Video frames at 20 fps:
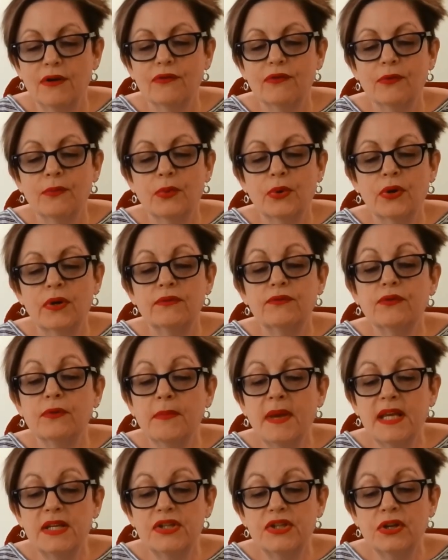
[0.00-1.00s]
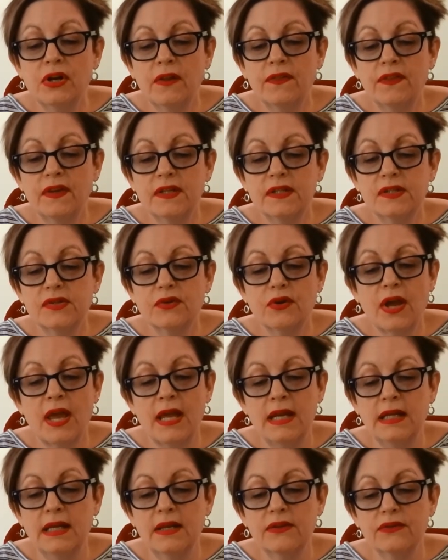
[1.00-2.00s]
For more information on this or
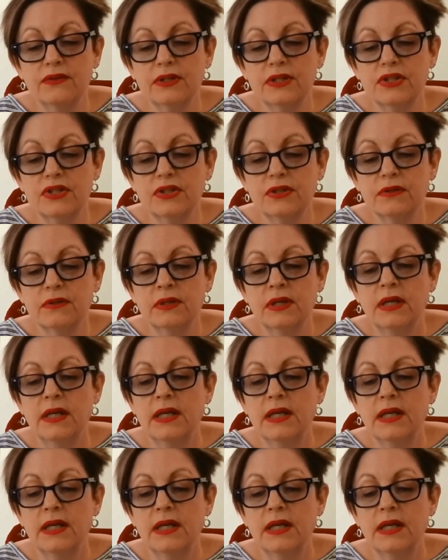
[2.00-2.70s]
any other issue,